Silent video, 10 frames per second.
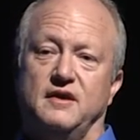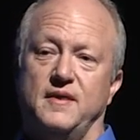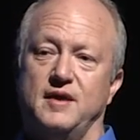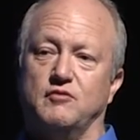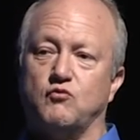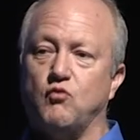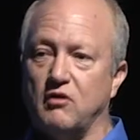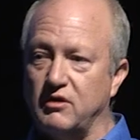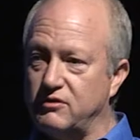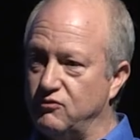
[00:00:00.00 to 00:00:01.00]
And they would
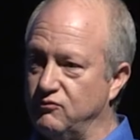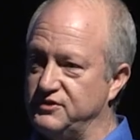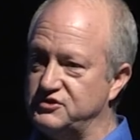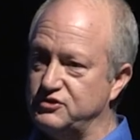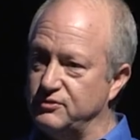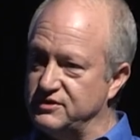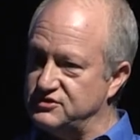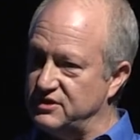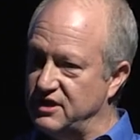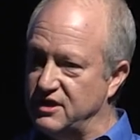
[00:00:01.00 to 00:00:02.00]
work with
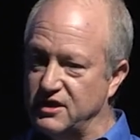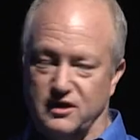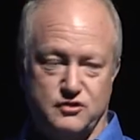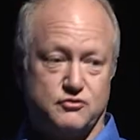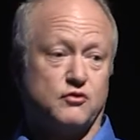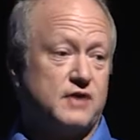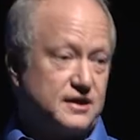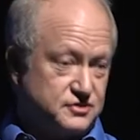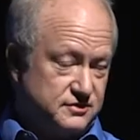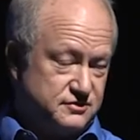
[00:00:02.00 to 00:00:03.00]
students in youth
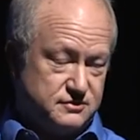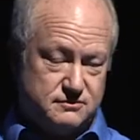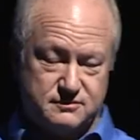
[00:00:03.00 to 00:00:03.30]
corrections,